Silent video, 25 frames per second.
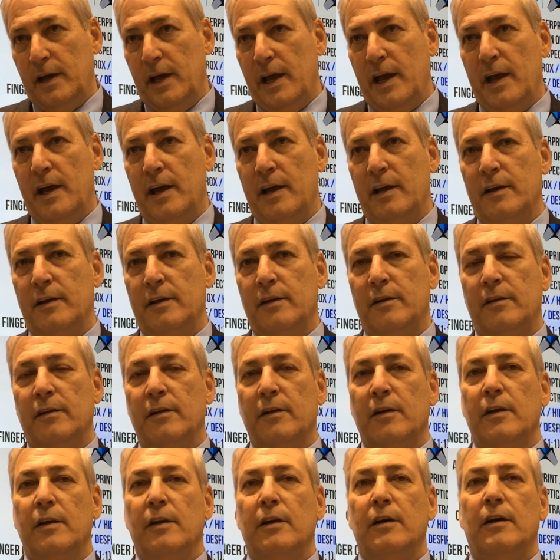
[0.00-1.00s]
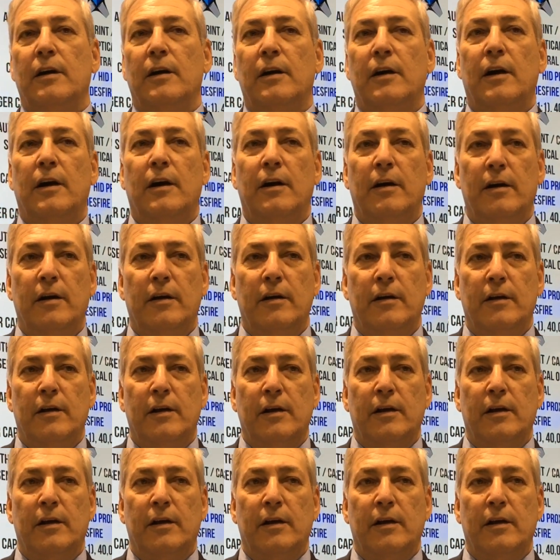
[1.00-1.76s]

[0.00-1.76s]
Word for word: and, uh,